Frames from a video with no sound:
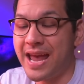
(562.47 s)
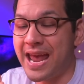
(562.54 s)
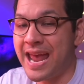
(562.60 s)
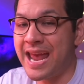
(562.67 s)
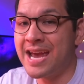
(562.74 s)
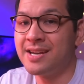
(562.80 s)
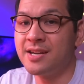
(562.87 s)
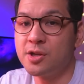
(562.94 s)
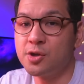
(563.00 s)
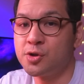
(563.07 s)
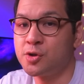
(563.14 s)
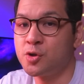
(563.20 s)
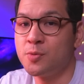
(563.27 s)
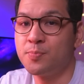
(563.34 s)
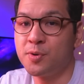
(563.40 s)
and
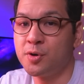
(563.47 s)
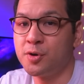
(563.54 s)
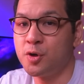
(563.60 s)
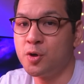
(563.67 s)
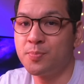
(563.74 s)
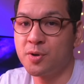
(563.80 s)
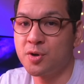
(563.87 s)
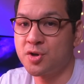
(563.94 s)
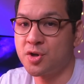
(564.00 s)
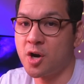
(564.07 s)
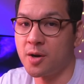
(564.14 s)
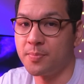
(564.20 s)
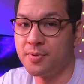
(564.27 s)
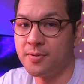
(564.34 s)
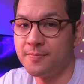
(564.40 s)
super duper
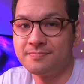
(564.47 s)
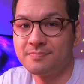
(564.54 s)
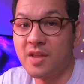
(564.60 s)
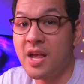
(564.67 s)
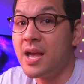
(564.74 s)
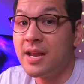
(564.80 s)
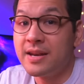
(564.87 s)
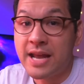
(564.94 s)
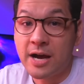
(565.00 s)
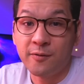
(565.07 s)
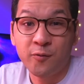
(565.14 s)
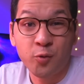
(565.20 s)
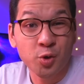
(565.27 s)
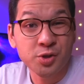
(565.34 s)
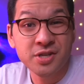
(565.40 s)
sharp. Now
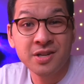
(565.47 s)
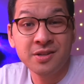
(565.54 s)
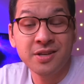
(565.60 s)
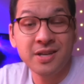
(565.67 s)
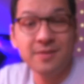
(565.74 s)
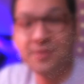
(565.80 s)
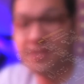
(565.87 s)
unfortunately,